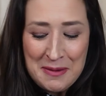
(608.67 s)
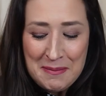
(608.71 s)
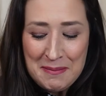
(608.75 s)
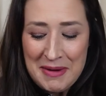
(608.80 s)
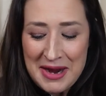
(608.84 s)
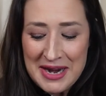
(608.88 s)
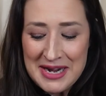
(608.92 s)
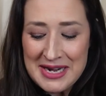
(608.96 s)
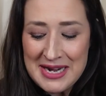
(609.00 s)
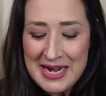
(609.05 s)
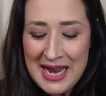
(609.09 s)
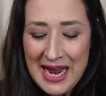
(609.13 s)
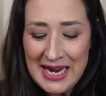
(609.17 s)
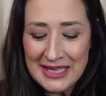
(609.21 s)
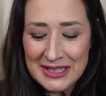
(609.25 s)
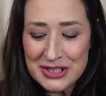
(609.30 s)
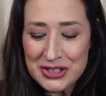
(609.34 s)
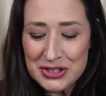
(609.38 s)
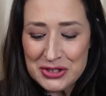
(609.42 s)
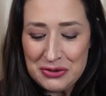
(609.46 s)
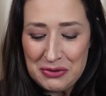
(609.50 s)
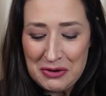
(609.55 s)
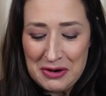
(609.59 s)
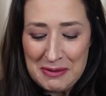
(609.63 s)
My
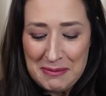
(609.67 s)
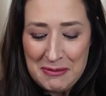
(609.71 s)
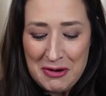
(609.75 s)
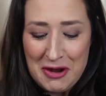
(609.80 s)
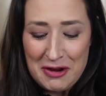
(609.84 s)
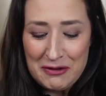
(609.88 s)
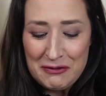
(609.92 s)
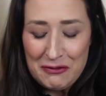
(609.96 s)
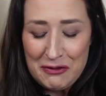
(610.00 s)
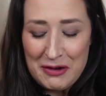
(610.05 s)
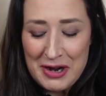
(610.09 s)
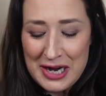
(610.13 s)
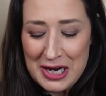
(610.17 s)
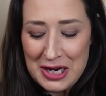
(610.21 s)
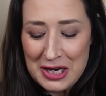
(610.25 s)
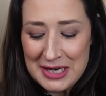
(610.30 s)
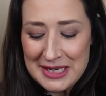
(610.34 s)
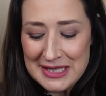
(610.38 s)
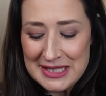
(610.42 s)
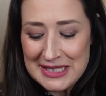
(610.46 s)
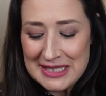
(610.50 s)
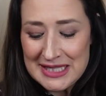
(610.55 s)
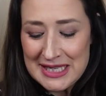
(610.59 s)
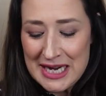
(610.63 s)
next gourmand
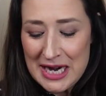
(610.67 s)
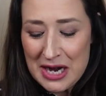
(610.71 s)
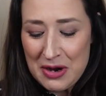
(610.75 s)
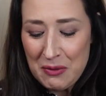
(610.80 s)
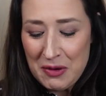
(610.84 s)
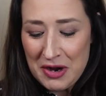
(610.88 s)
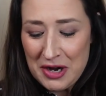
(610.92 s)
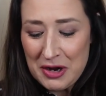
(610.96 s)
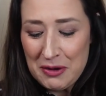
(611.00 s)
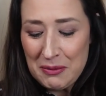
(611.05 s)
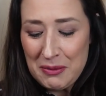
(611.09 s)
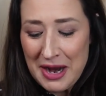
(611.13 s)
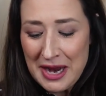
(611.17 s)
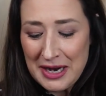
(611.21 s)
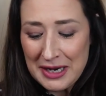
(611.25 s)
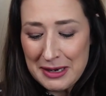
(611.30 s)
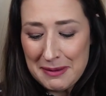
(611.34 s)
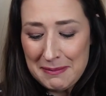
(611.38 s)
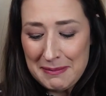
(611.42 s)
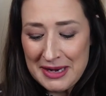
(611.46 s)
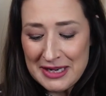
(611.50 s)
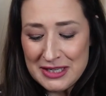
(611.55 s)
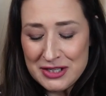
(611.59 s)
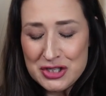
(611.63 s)
fragrance that I want to
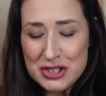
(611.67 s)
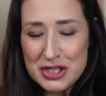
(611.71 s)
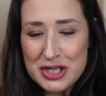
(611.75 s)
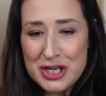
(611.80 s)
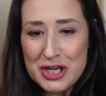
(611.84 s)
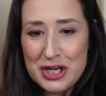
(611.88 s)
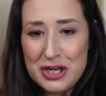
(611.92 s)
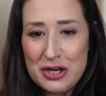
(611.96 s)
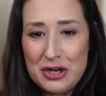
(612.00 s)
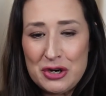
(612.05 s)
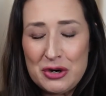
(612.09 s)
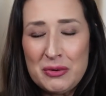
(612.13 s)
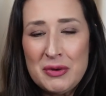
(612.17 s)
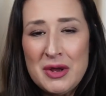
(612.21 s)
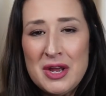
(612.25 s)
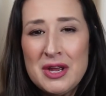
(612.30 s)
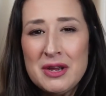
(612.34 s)
recommend to you.